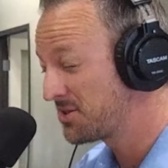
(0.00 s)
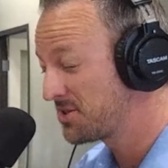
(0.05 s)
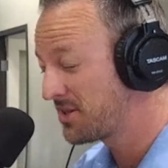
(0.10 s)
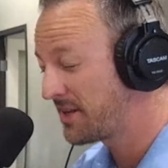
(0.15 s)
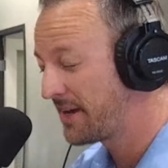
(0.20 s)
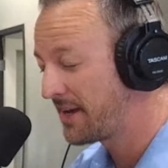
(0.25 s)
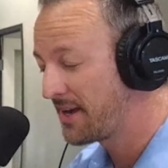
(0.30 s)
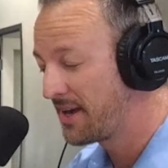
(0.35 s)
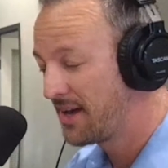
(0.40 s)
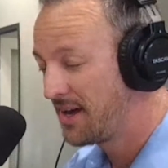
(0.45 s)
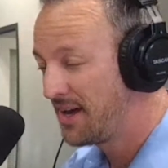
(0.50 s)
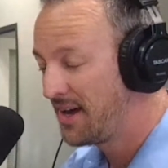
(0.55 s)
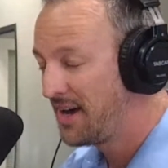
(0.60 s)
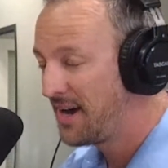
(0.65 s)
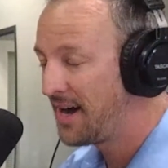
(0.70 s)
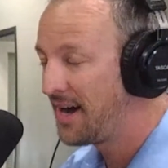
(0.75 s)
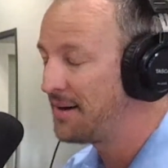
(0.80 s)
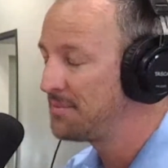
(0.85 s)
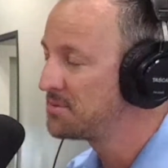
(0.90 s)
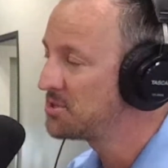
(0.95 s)
There's like,
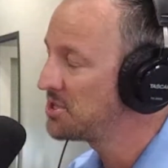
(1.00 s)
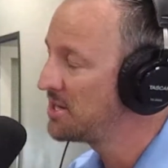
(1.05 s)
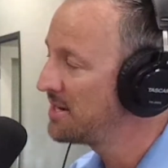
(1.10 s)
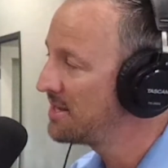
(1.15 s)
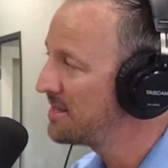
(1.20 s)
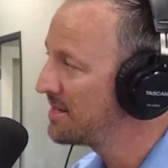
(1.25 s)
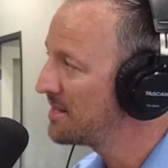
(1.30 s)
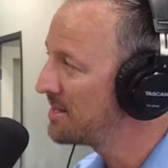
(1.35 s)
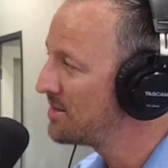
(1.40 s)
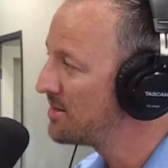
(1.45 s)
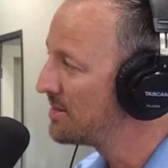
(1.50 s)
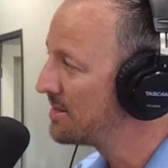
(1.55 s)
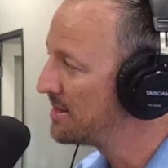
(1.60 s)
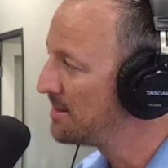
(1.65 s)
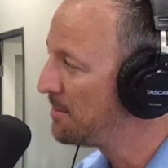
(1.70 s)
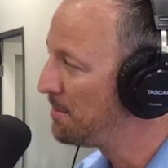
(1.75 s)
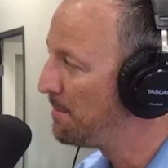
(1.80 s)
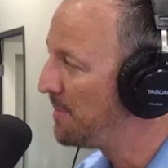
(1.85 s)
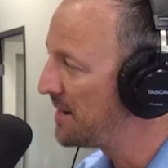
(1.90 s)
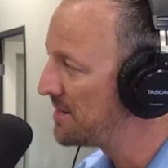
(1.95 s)
I'm trying to think of the,
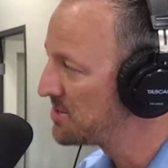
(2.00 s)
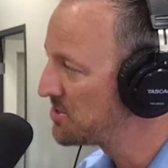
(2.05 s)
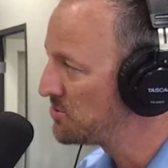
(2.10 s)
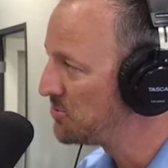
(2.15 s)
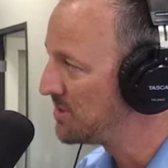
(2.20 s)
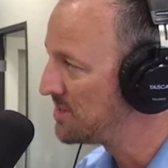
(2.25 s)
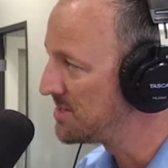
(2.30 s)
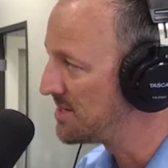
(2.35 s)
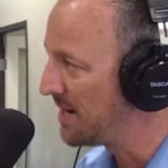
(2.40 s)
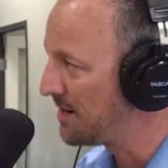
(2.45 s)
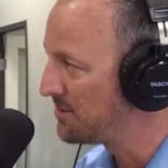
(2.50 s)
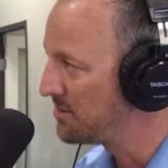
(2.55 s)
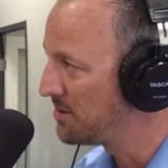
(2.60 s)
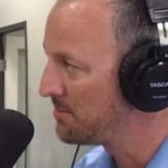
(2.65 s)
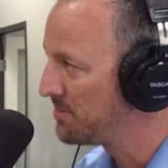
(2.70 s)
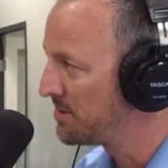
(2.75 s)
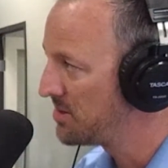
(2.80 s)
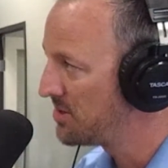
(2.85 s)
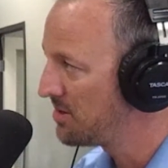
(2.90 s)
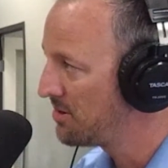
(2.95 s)
the best ones out
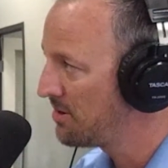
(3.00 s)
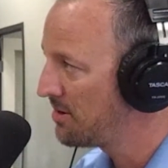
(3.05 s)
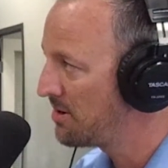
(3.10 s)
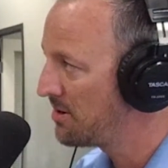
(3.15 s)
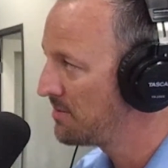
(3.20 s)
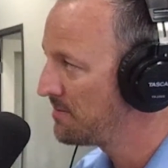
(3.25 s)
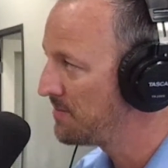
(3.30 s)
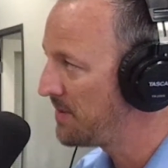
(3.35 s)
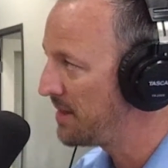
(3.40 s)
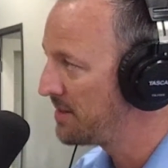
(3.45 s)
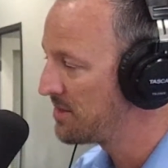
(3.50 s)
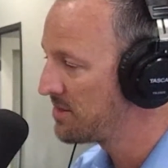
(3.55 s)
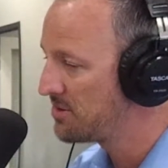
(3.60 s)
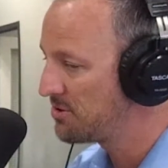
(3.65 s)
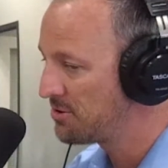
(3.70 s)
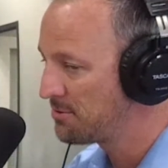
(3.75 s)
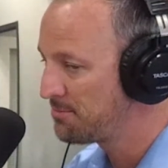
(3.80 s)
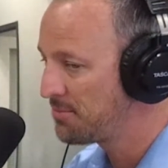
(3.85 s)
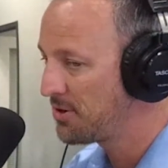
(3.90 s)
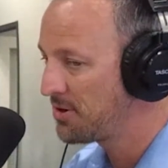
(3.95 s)
there, but there are
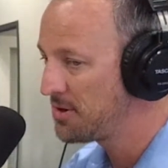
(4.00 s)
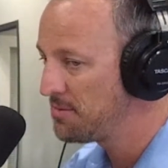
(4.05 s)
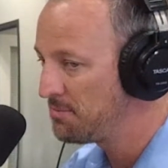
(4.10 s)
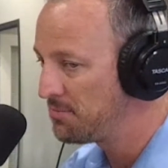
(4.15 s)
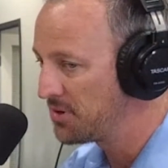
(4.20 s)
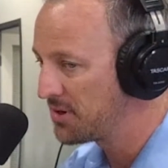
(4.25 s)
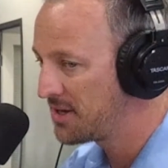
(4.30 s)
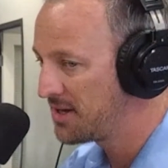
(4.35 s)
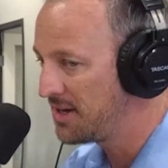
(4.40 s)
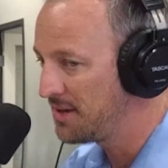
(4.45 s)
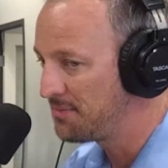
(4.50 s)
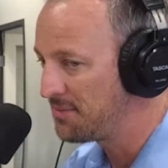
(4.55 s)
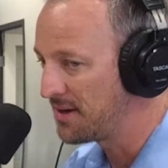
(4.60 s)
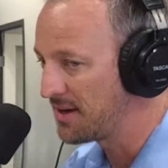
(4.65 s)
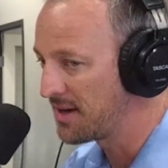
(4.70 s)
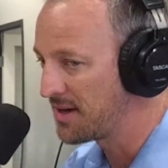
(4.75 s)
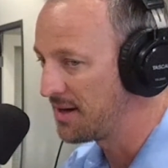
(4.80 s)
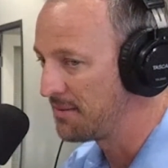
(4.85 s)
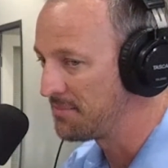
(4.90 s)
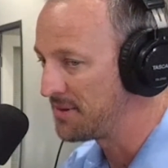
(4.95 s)
third-party
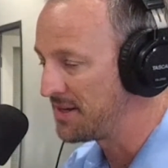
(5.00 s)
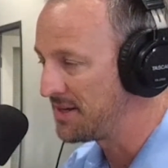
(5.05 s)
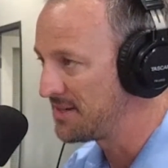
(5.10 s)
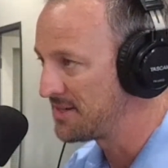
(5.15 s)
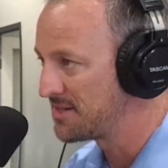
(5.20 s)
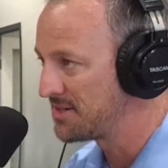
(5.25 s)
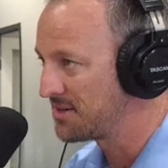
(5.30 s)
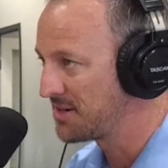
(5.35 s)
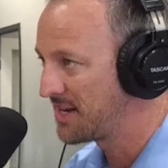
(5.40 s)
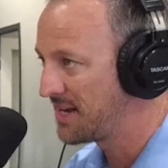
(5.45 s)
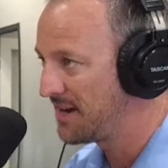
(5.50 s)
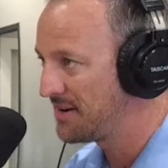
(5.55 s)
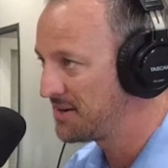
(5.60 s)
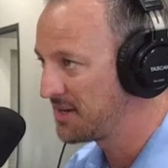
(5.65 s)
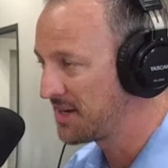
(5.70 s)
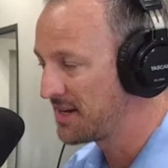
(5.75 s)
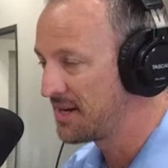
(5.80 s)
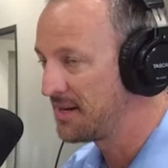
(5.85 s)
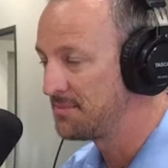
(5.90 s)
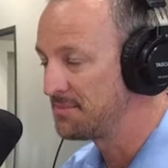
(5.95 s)
bookkeeping companies or
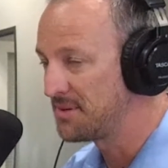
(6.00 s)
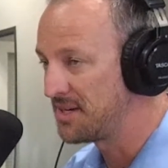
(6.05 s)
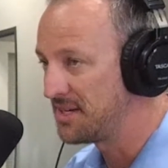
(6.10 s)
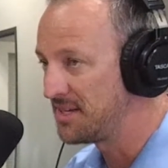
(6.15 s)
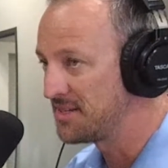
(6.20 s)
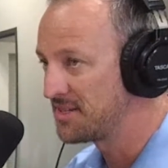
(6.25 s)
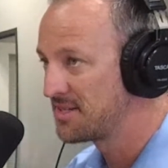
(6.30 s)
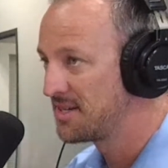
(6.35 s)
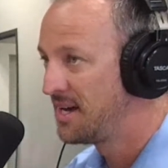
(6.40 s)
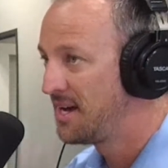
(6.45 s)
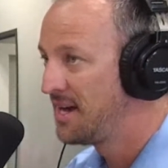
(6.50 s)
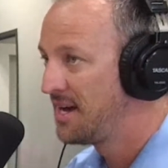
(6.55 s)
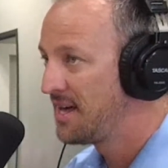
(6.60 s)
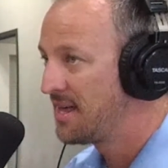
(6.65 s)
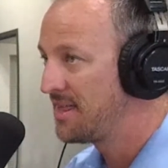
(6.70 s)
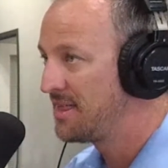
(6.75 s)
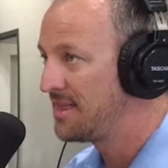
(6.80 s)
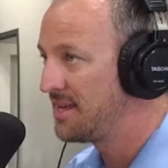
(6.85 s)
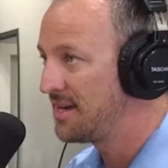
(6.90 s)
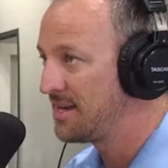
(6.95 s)
accounting companies
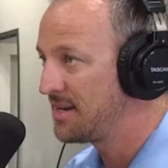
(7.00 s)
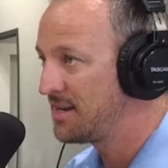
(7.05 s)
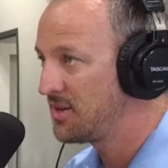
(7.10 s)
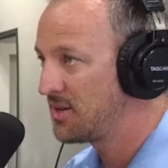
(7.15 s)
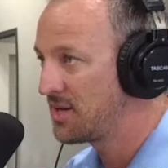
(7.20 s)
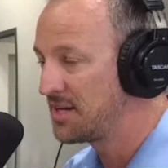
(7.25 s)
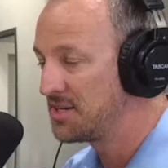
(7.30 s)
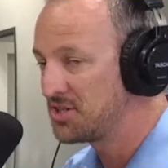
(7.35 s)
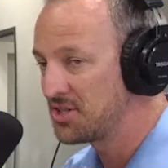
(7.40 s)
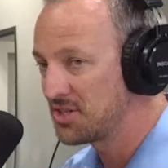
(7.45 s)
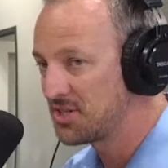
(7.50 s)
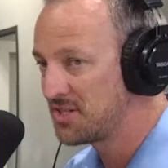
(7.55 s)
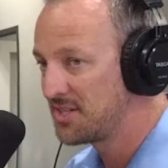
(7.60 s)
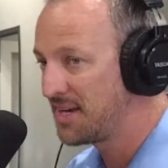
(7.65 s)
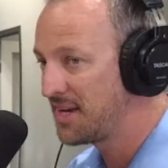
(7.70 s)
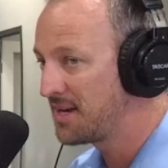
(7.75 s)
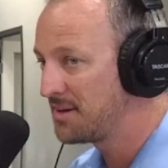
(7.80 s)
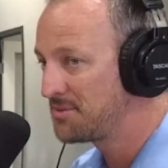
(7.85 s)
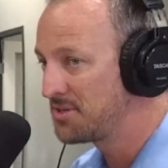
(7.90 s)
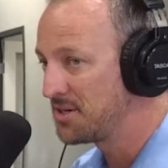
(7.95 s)
that can just
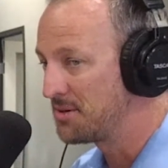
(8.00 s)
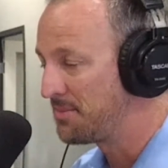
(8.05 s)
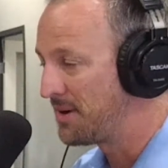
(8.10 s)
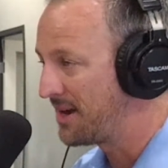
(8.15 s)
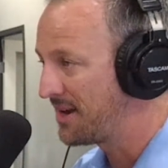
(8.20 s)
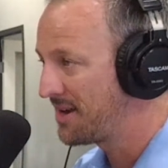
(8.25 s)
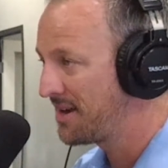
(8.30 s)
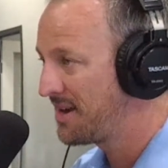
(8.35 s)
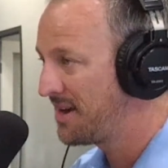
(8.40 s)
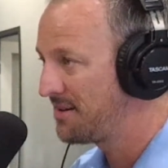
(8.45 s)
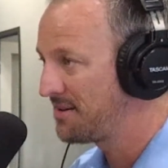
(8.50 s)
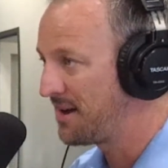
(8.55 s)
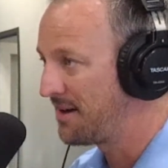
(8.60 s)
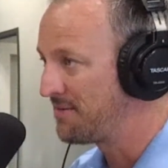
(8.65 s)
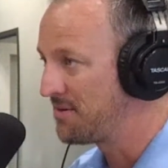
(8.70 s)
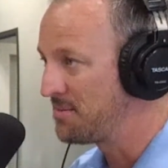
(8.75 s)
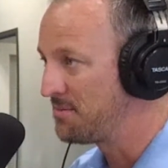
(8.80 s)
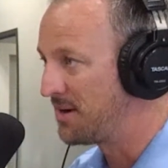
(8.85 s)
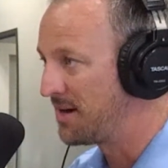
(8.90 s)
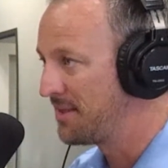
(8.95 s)
sync up to your bank account
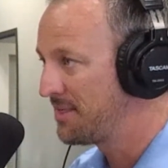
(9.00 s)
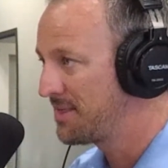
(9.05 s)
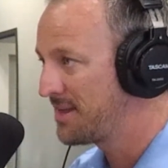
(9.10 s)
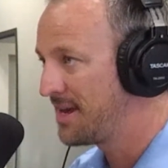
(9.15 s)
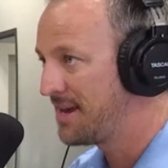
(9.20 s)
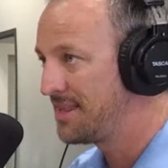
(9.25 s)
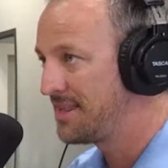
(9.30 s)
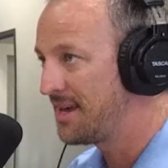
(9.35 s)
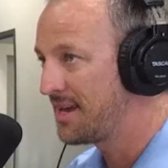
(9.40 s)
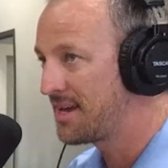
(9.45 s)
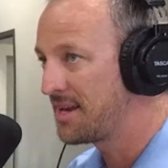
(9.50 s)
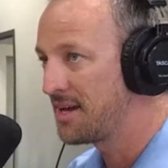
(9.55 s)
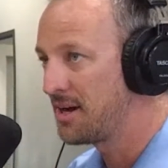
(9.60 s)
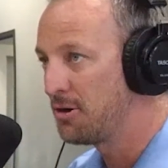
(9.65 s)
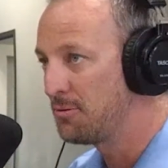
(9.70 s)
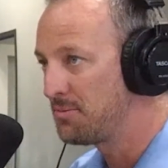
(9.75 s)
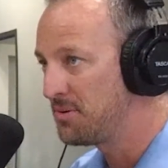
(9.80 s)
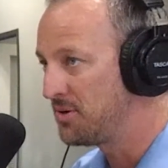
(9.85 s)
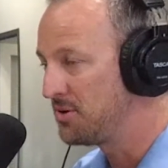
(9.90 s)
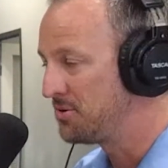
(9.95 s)
every month, and they can
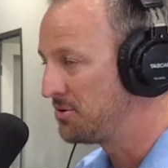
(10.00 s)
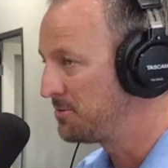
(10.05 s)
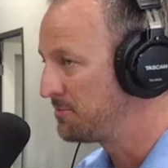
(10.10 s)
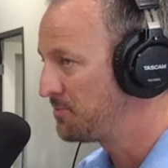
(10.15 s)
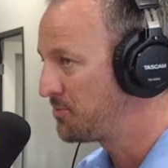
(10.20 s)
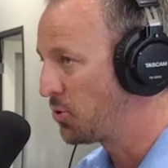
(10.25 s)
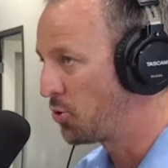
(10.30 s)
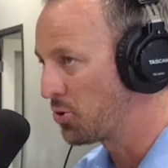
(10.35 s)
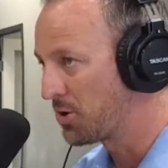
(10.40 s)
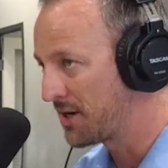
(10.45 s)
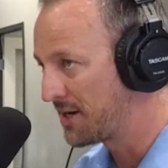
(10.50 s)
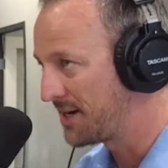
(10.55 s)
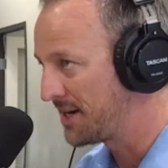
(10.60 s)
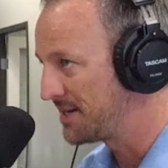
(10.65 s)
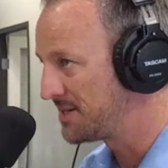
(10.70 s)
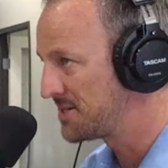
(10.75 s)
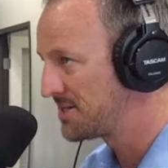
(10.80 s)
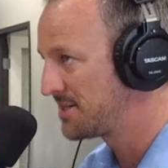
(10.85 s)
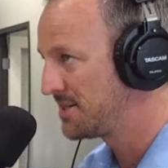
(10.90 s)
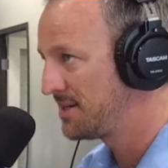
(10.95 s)
help you
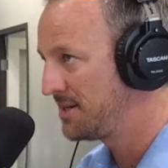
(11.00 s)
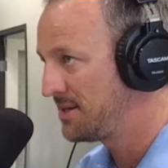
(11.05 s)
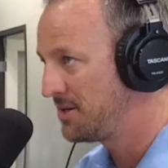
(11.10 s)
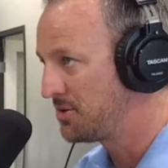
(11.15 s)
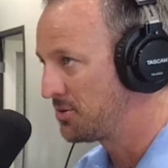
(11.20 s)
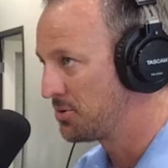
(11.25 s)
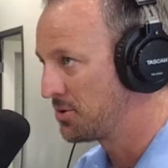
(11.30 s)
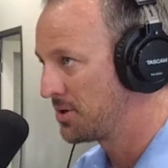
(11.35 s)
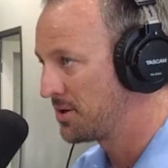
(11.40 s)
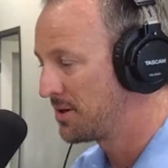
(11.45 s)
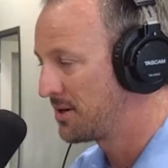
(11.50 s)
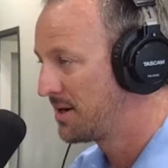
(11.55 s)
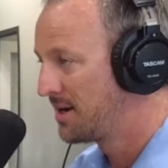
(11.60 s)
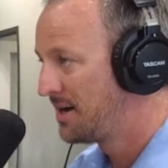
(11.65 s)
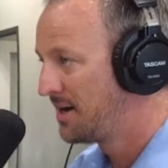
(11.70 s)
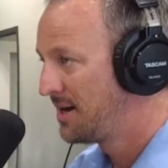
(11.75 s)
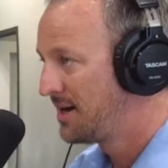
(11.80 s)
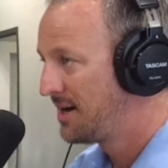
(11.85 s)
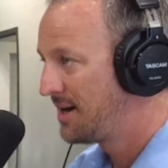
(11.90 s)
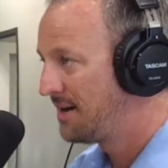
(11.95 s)
organize your
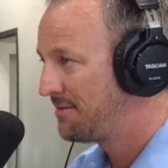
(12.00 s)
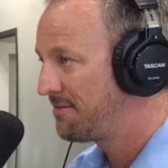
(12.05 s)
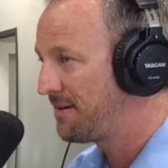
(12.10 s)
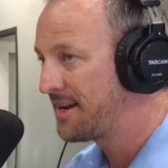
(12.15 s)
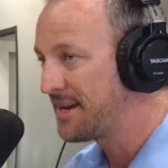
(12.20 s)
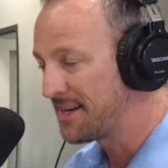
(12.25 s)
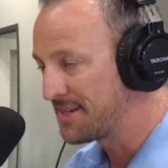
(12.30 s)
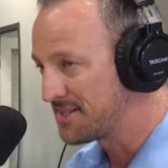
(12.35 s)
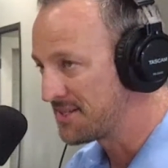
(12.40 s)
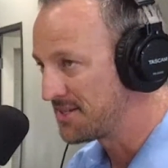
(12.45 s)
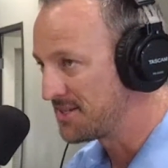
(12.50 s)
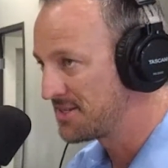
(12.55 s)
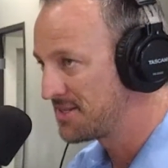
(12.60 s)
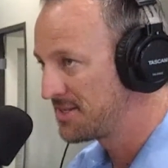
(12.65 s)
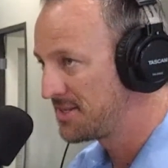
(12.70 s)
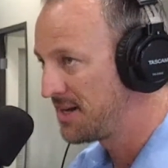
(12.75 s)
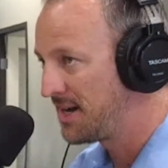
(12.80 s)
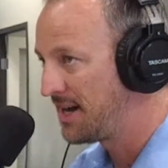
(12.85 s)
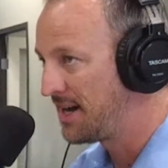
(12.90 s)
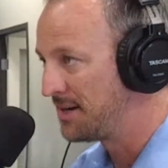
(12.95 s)
finances.